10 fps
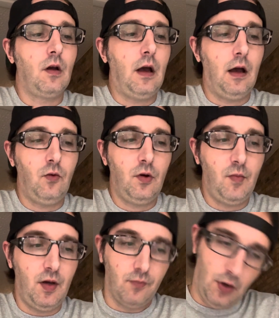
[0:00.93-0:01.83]
How I
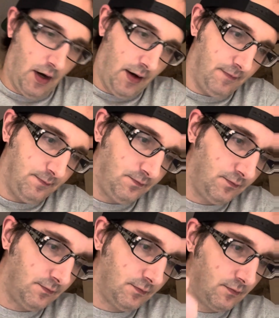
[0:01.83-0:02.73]
Met Brian.
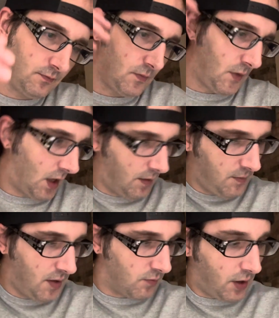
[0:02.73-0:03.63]
I
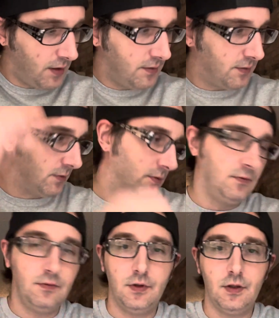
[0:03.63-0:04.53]
met Brian
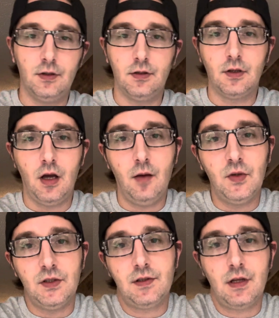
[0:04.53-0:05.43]
through the
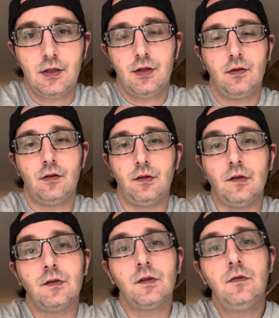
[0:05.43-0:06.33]
comment section on
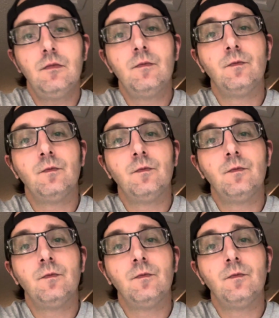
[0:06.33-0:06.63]
YouTube.